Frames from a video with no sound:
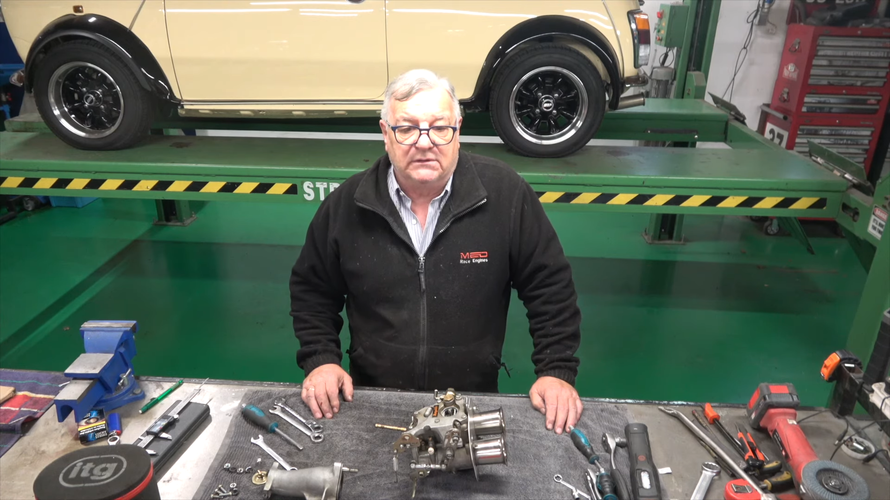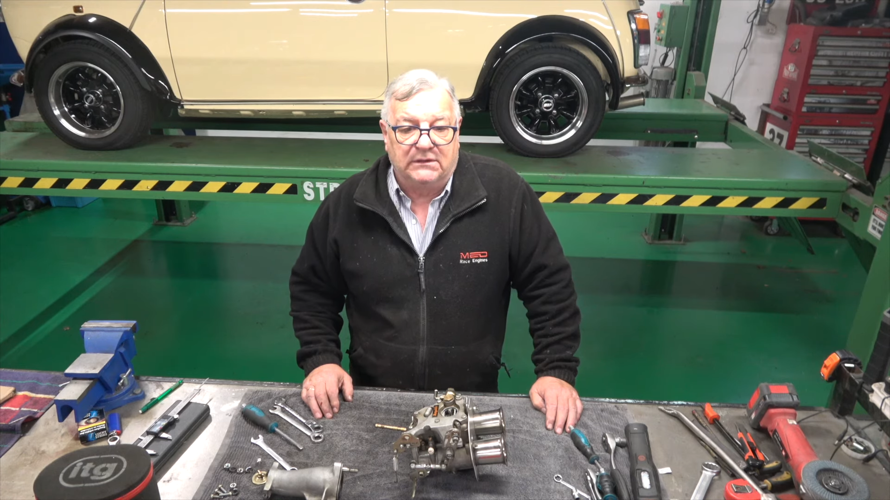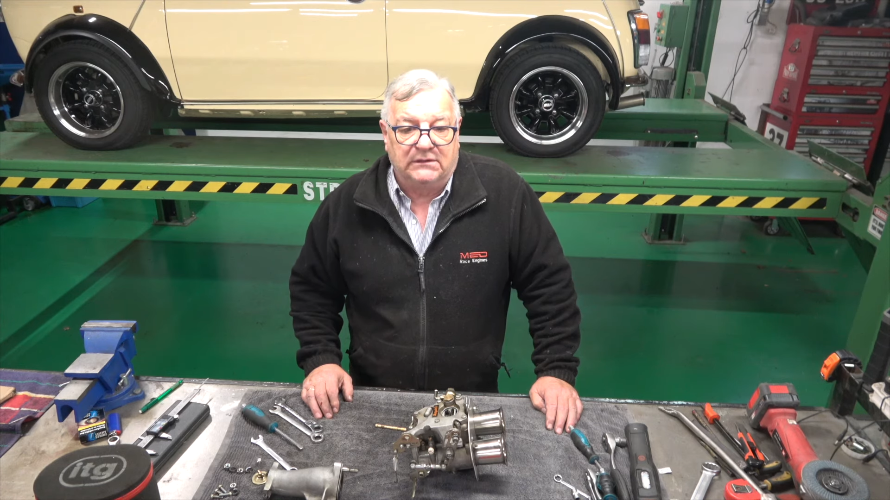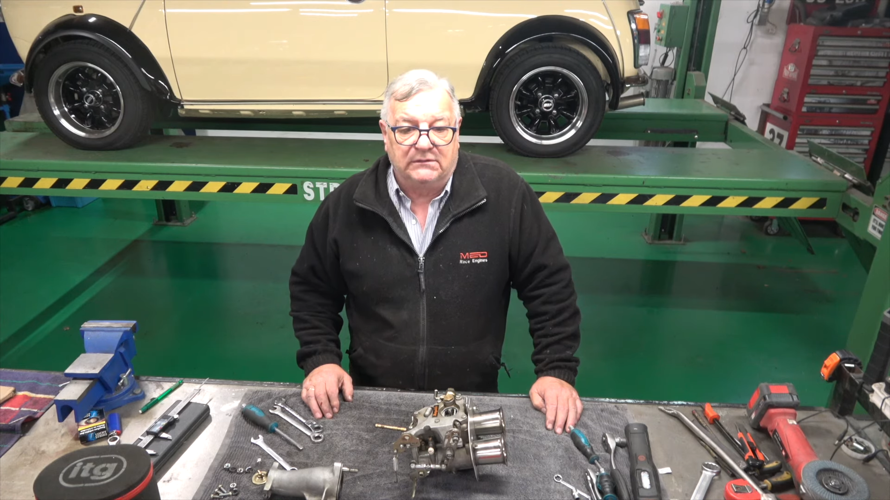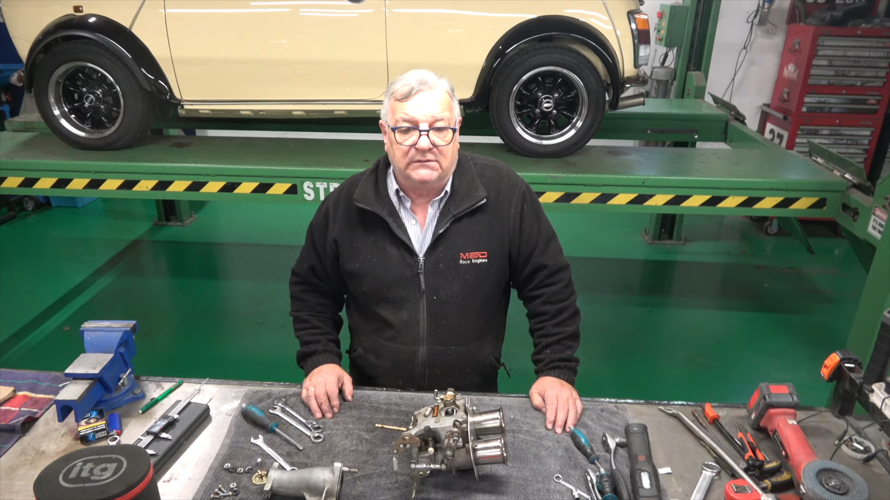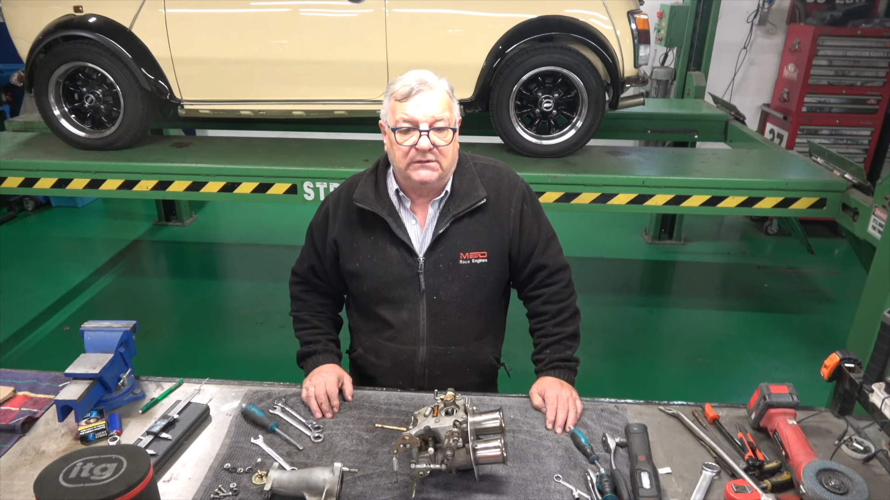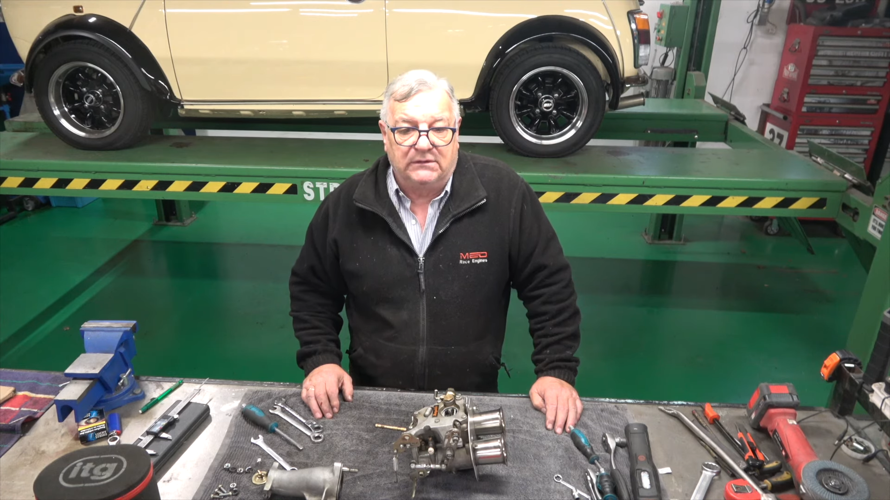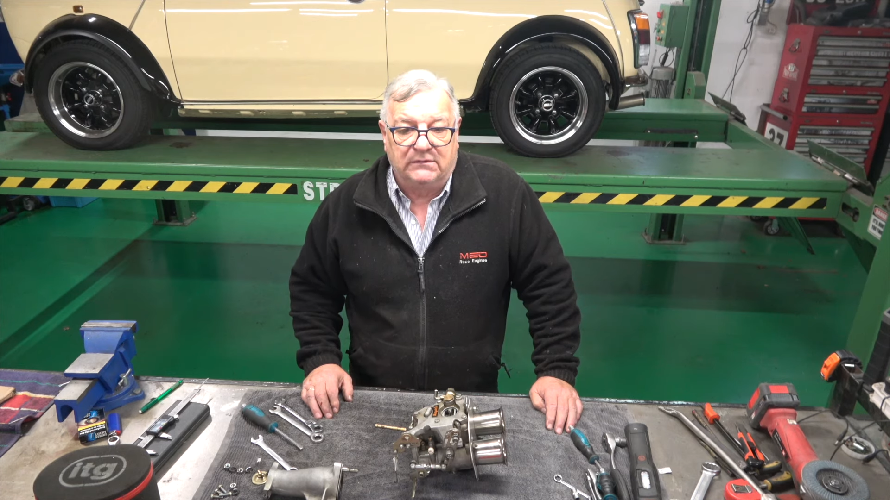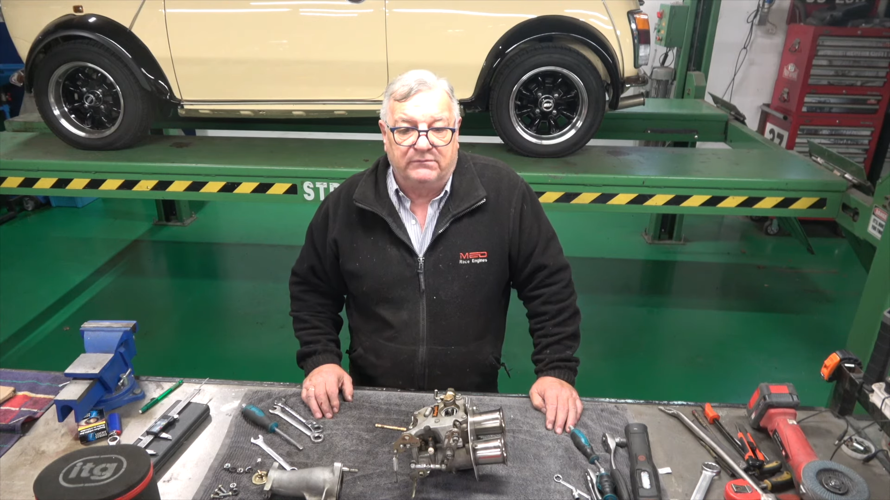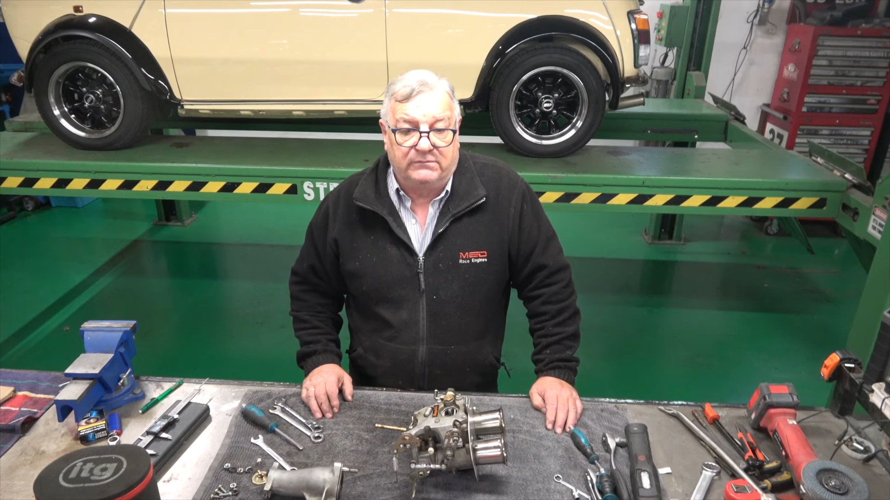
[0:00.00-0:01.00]
and
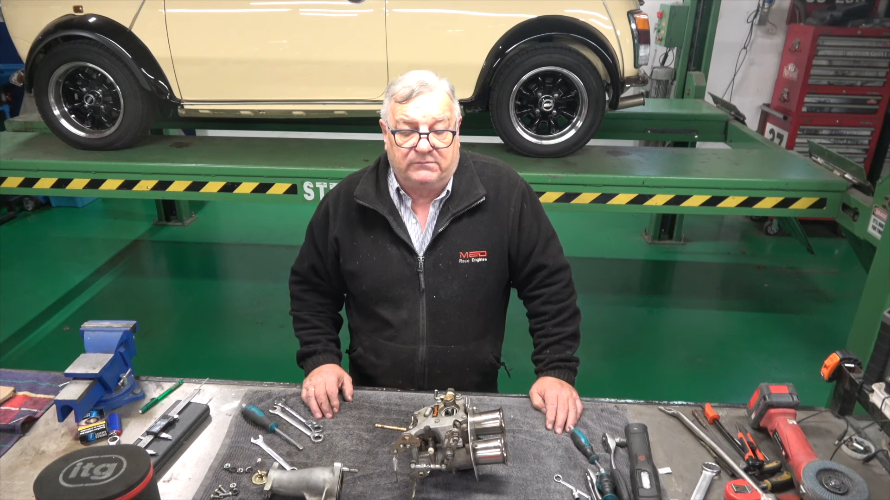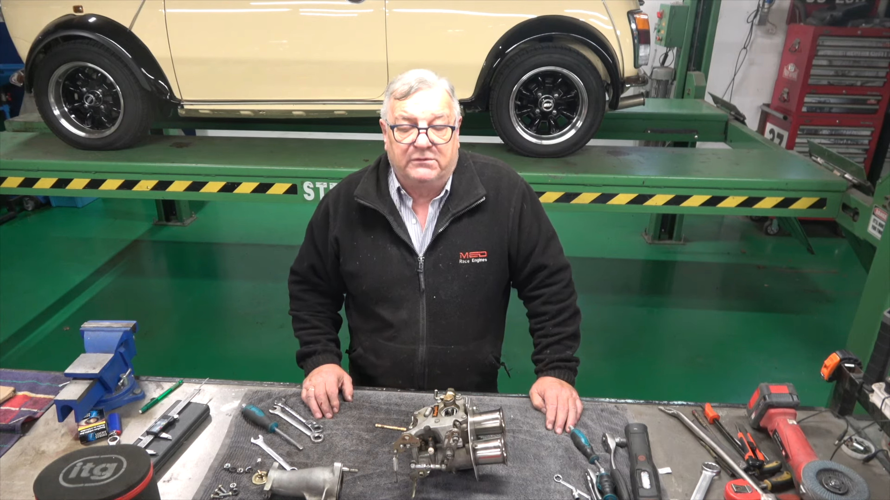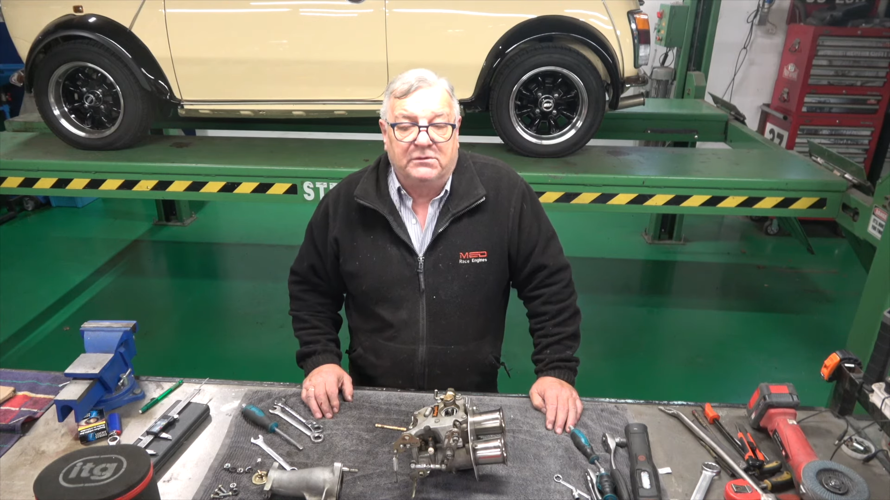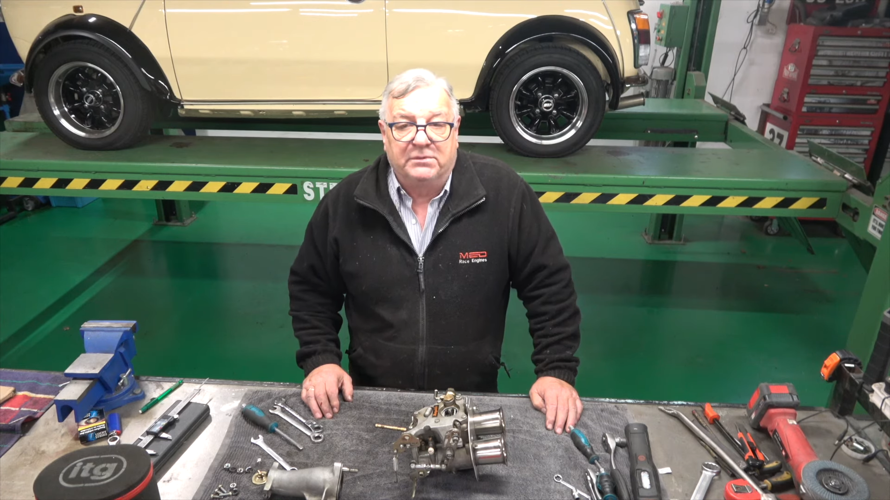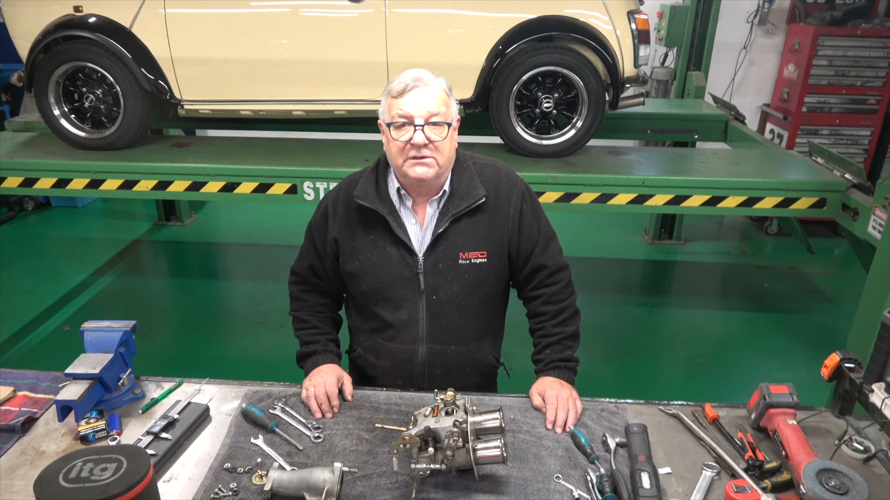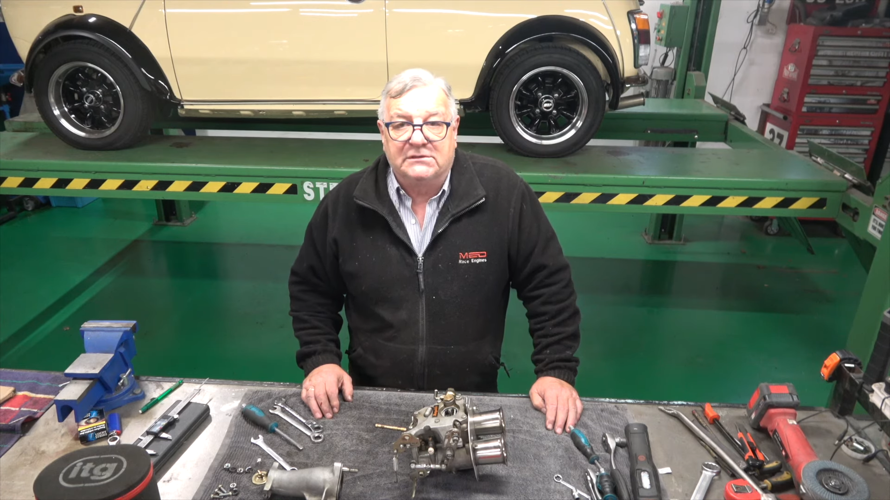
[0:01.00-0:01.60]
a uh, complete